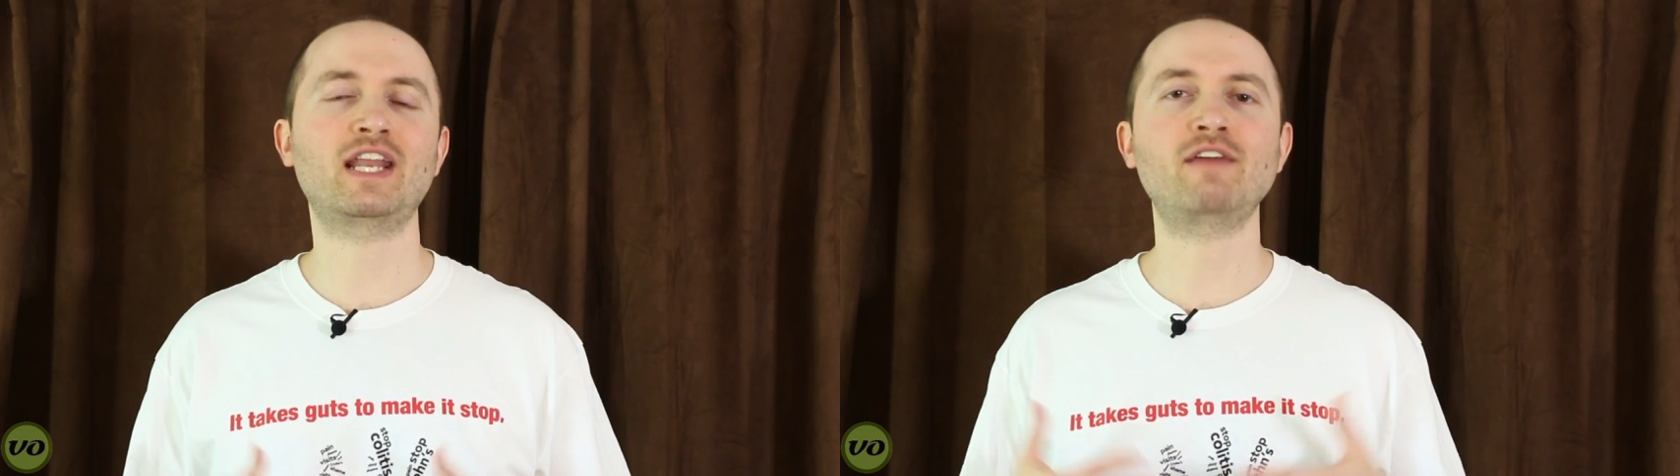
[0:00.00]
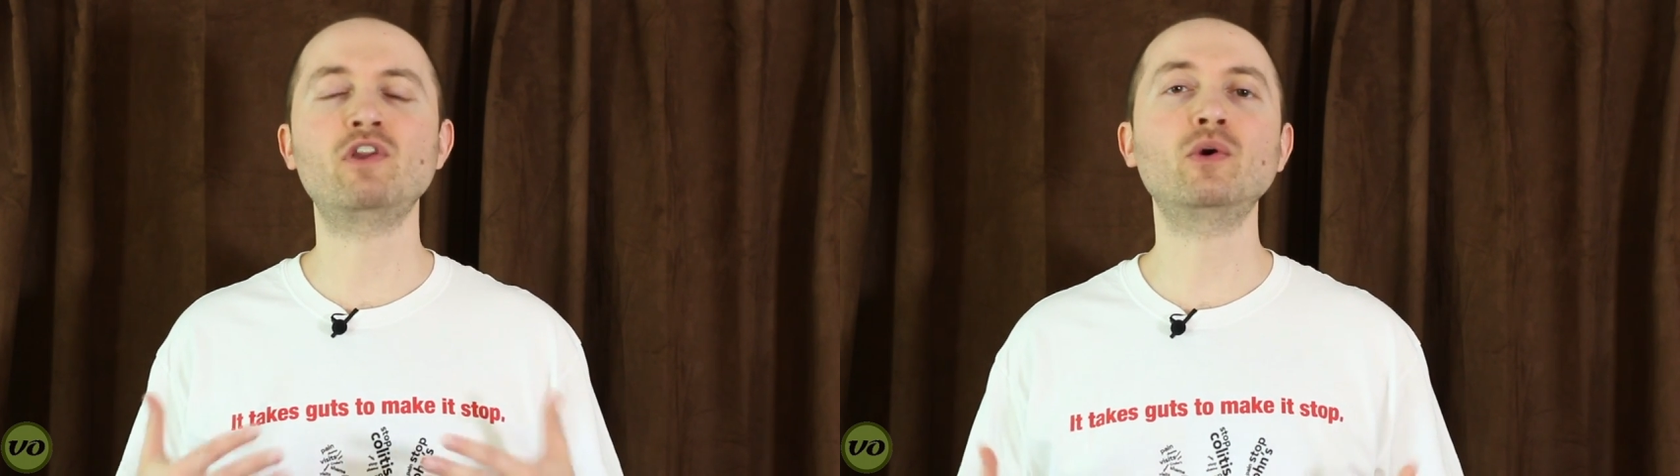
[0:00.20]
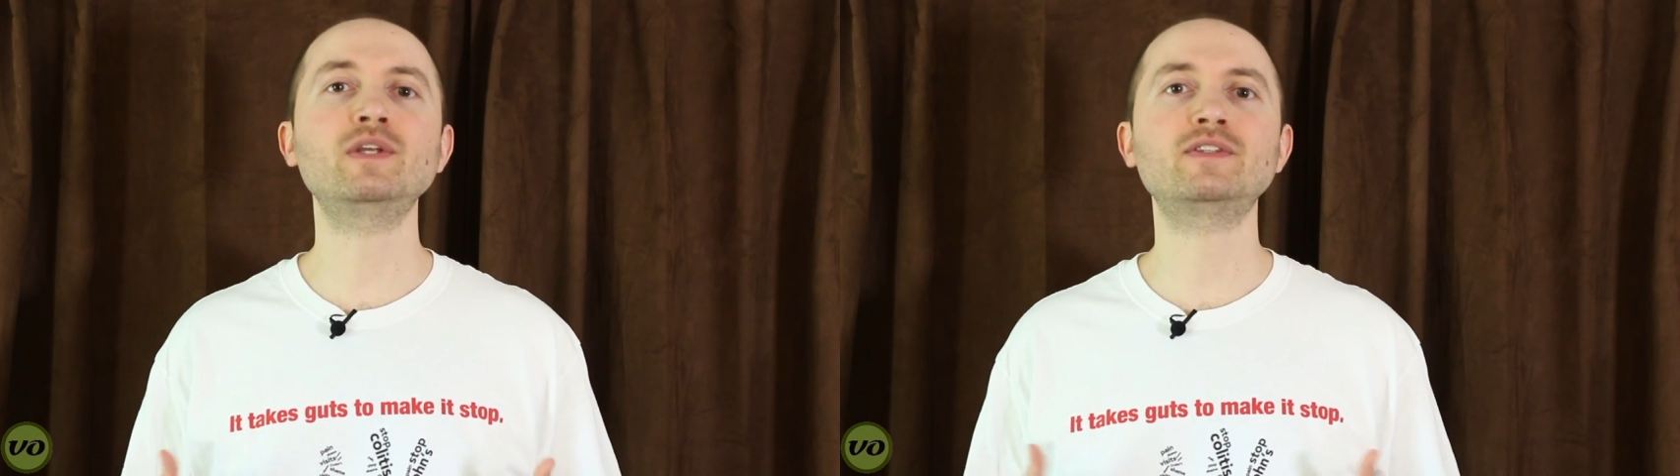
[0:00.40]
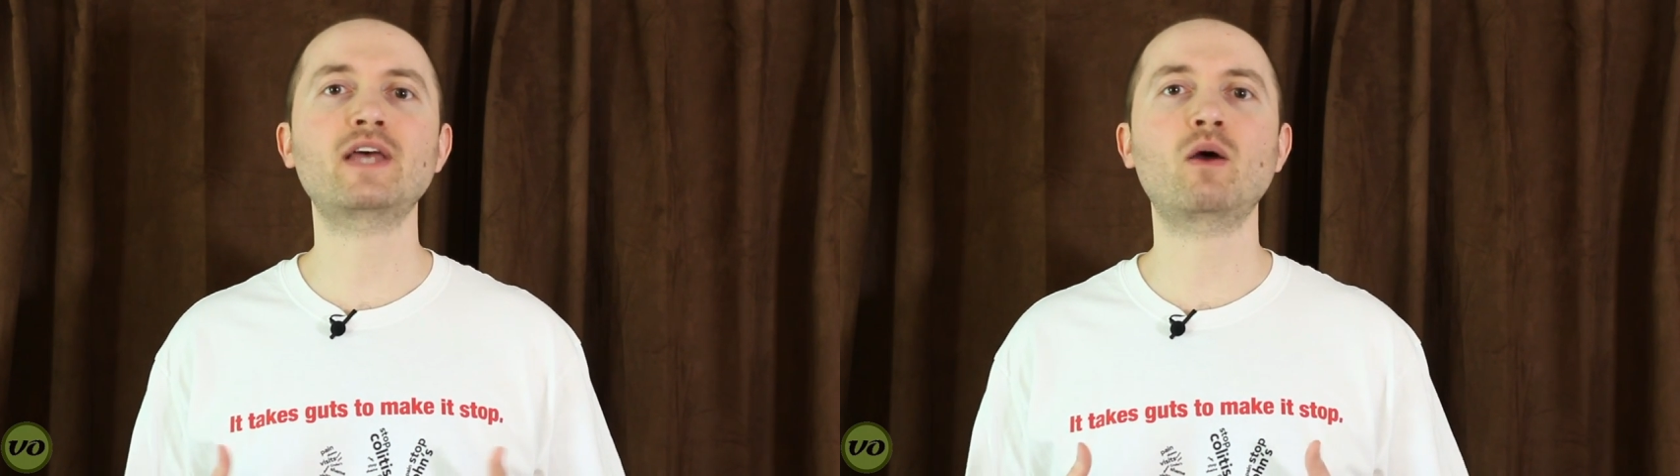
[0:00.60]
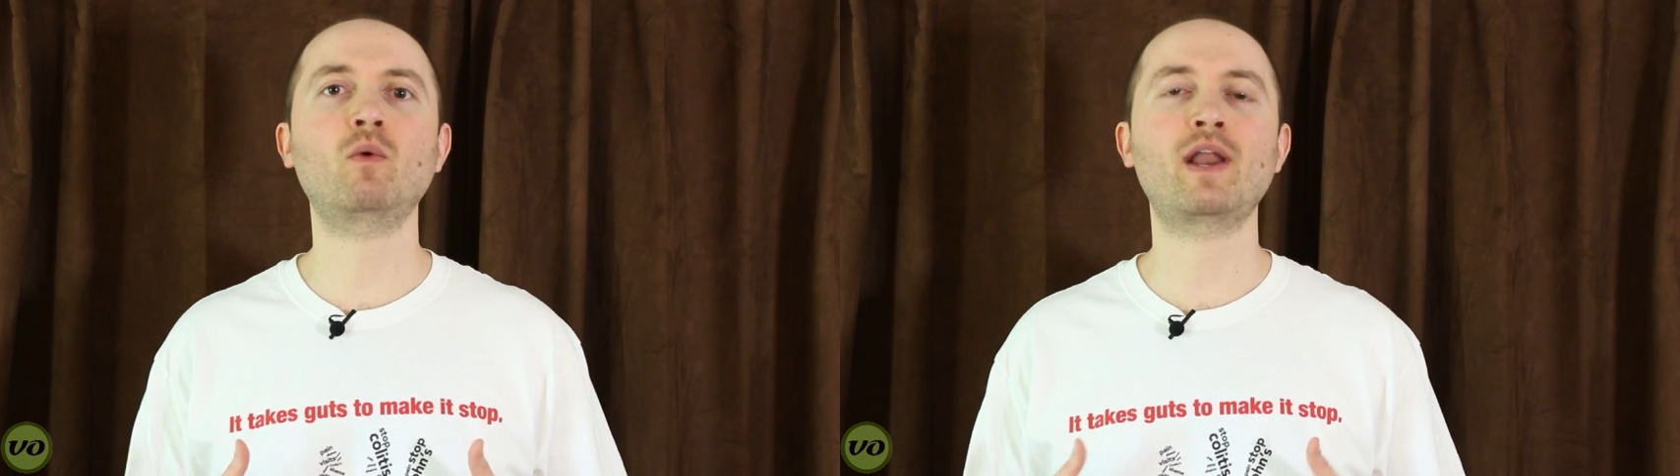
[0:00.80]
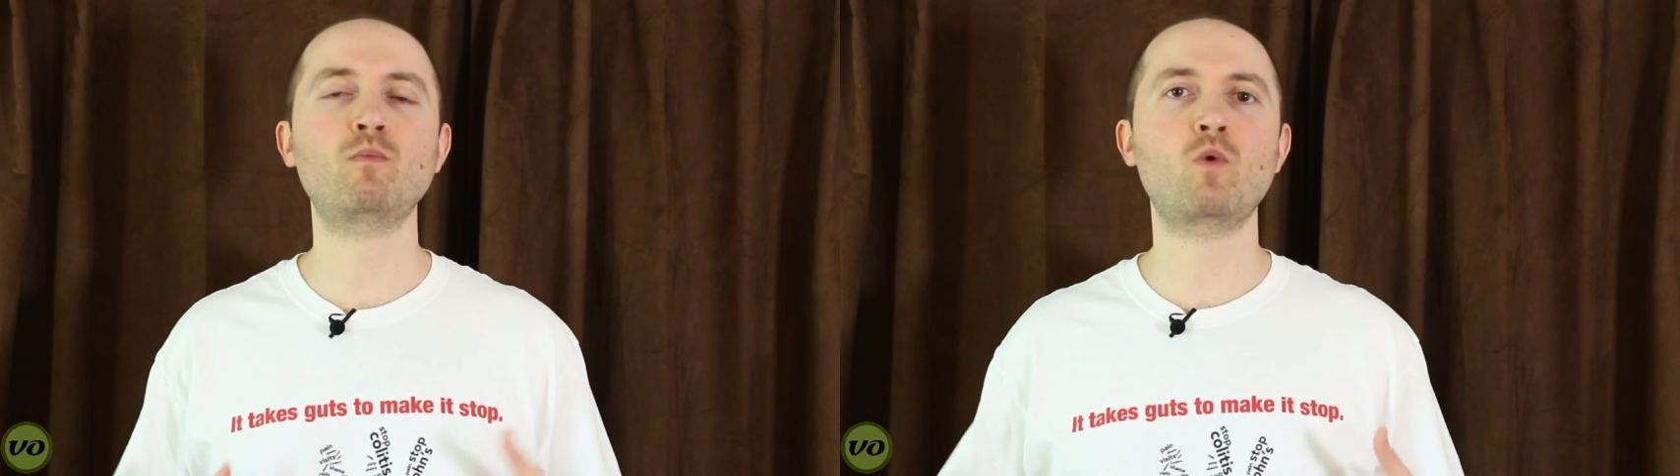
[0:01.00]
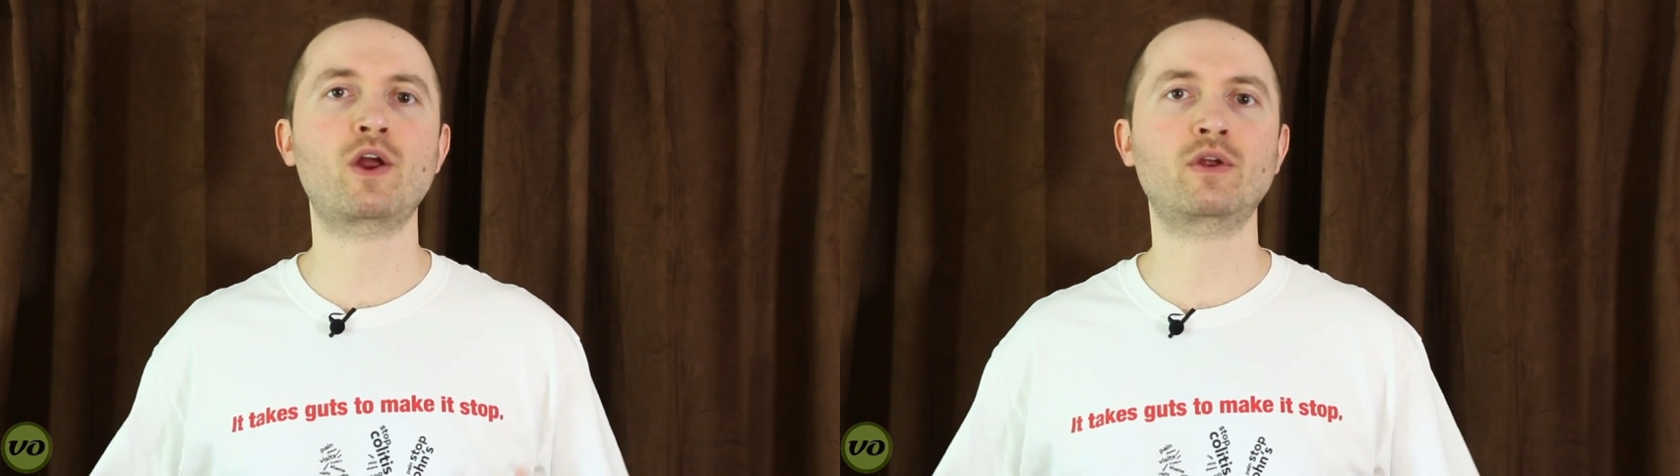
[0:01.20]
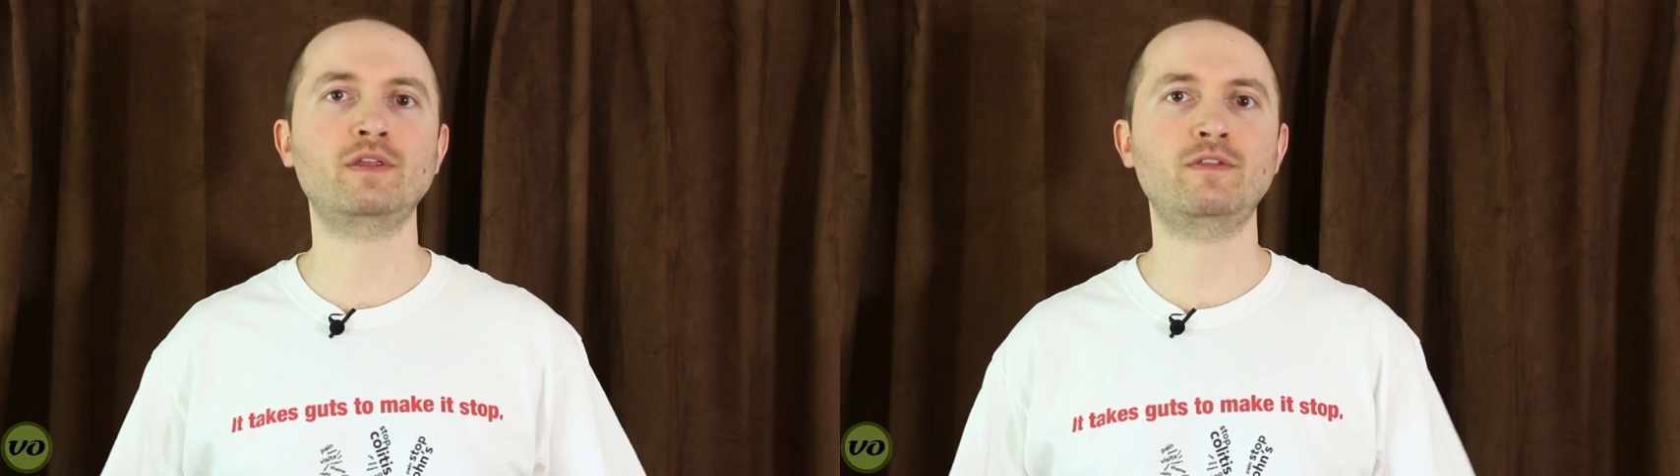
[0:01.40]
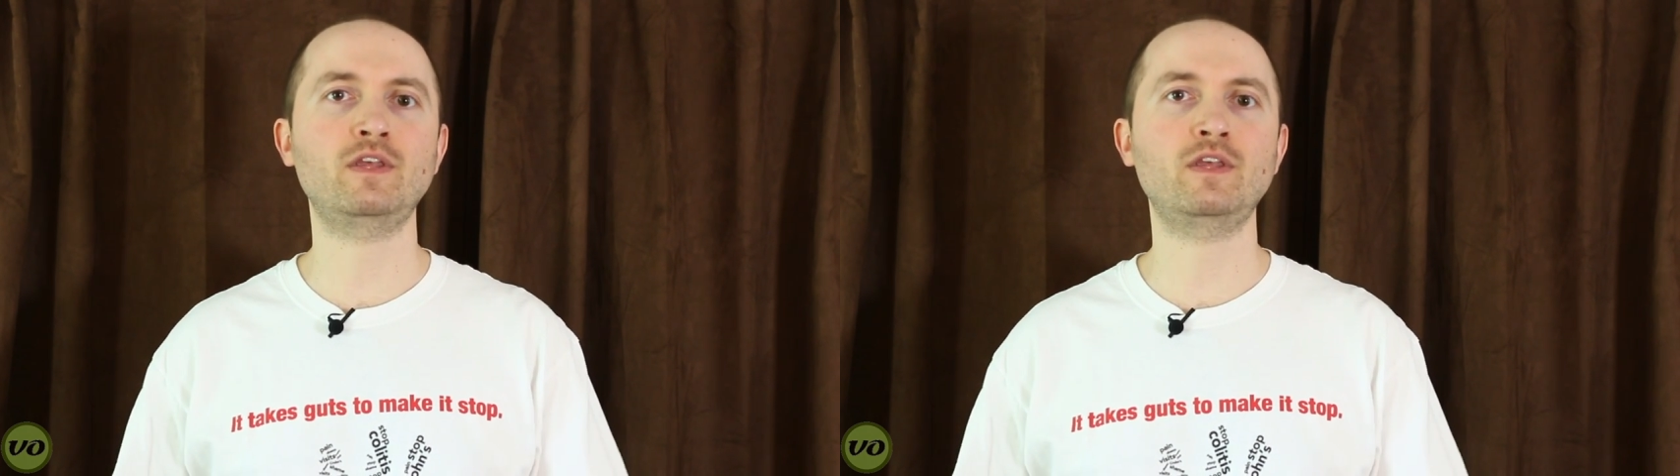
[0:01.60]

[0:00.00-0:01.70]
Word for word: and I noticed that when I'm wearing